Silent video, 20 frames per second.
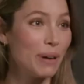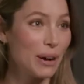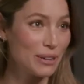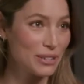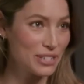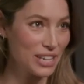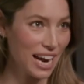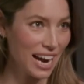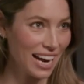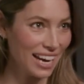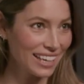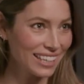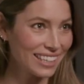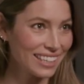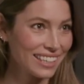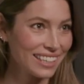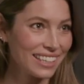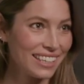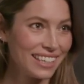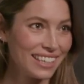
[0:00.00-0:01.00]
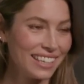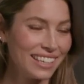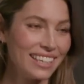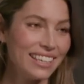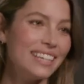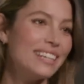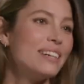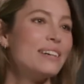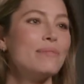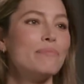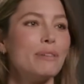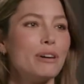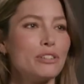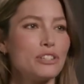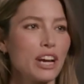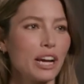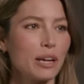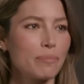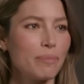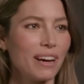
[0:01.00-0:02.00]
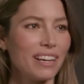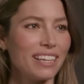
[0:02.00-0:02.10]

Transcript: BoJack. Why the sinner?